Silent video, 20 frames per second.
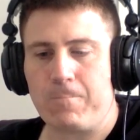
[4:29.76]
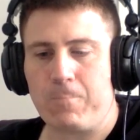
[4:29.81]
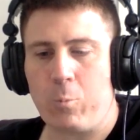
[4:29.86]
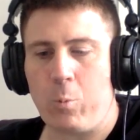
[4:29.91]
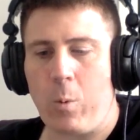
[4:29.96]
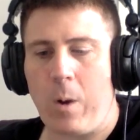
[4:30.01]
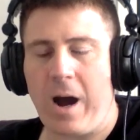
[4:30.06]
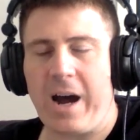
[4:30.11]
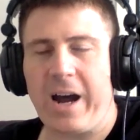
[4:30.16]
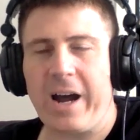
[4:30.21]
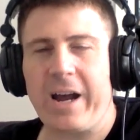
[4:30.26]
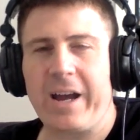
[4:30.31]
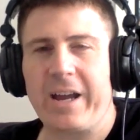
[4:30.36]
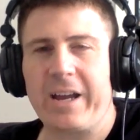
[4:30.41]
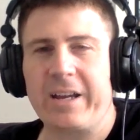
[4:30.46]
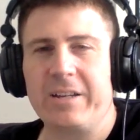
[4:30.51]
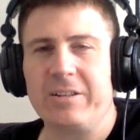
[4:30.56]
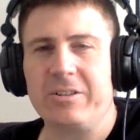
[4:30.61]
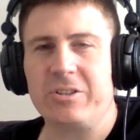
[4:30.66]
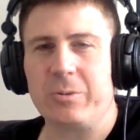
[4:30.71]

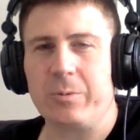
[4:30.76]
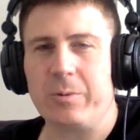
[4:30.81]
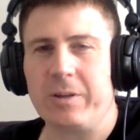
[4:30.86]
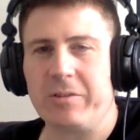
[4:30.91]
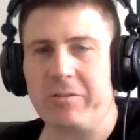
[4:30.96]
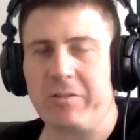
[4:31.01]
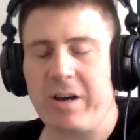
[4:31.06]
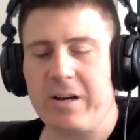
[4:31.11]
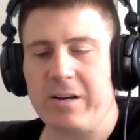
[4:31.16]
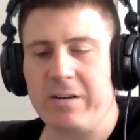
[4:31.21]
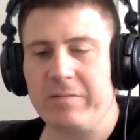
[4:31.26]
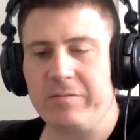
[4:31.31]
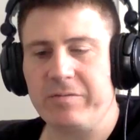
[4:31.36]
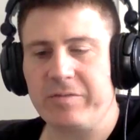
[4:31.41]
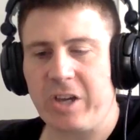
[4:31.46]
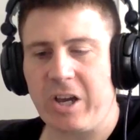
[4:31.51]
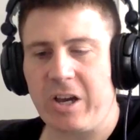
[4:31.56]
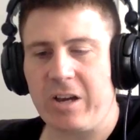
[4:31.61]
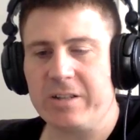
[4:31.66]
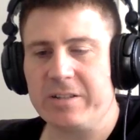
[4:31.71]
why do we
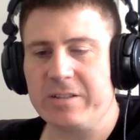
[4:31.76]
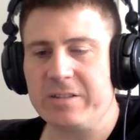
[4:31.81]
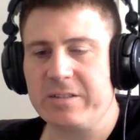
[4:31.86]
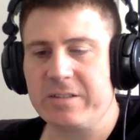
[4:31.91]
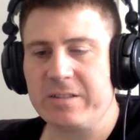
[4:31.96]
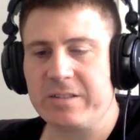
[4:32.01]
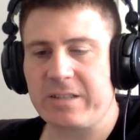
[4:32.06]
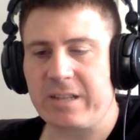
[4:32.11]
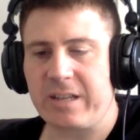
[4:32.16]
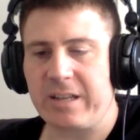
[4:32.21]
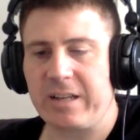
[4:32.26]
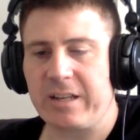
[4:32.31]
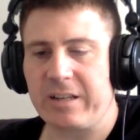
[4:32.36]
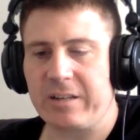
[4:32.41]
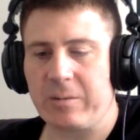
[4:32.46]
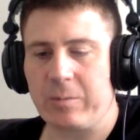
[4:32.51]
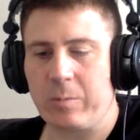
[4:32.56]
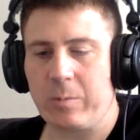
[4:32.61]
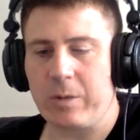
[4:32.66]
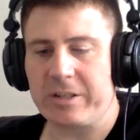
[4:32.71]
love guns
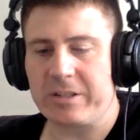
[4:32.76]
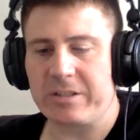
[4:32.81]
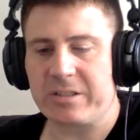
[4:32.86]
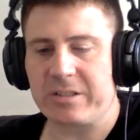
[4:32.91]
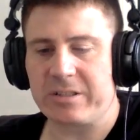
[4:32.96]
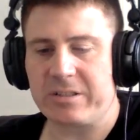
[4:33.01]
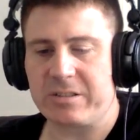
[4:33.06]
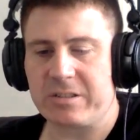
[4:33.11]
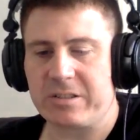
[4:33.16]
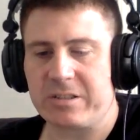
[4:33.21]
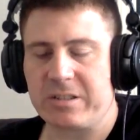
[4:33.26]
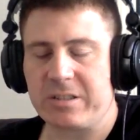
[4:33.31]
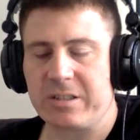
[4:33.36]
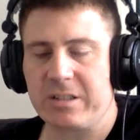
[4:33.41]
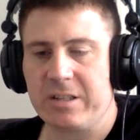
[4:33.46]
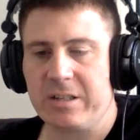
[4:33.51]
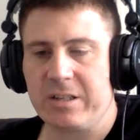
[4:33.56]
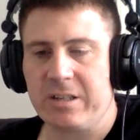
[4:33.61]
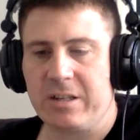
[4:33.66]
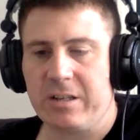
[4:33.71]
and what does
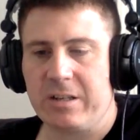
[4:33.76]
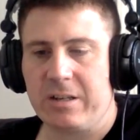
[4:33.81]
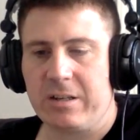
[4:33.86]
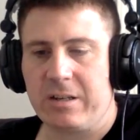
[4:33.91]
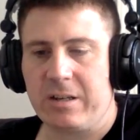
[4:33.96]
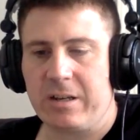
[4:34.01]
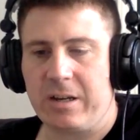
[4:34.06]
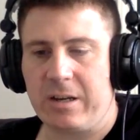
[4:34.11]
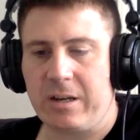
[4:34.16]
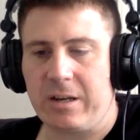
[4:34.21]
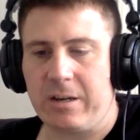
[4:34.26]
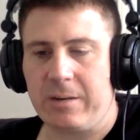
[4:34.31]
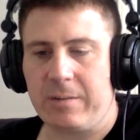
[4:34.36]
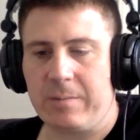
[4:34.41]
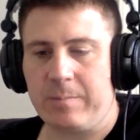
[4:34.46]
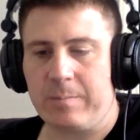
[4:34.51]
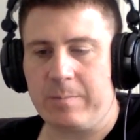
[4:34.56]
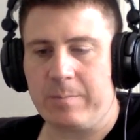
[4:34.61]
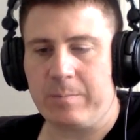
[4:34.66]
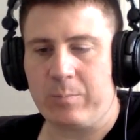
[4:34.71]

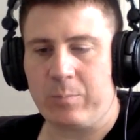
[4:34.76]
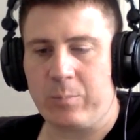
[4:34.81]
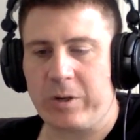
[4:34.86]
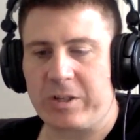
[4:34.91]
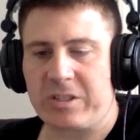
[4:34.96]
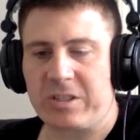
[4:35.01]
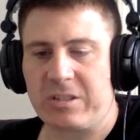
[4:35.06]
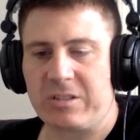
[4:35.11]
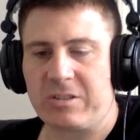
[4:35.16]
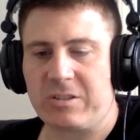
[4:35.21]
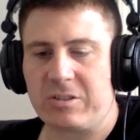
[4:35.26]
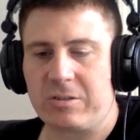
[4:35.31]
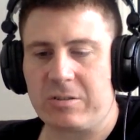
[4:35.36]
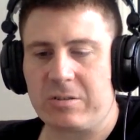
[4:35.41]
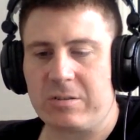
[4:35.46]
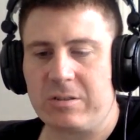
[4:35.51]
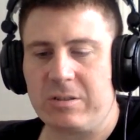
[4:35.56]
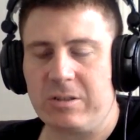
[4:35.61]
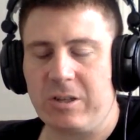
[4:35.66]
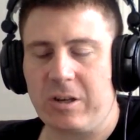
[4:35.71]
um, what does
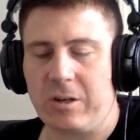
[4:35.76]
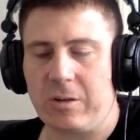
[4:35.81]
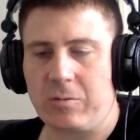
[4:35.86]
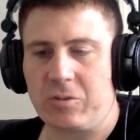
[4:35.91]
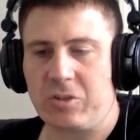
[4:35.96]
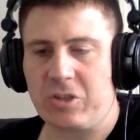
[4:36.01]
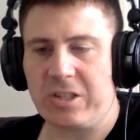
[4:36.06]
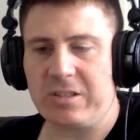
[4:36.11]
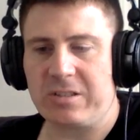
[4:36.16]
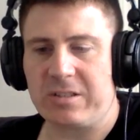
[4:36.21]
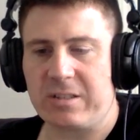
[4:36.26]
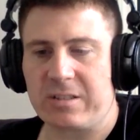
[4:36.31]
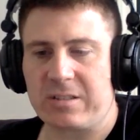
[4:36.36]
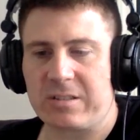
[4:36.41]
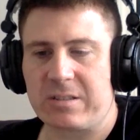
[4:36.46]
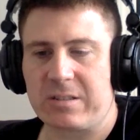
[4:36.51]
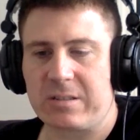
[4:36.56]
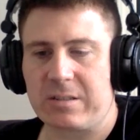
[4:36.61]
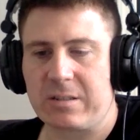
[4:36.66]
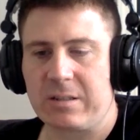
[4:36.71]
you know
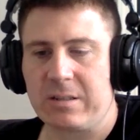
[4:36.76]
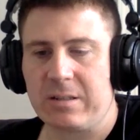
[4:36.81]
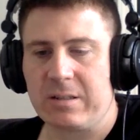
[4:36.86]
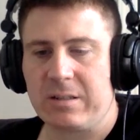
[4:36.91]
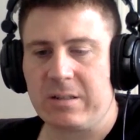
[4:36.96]
jesus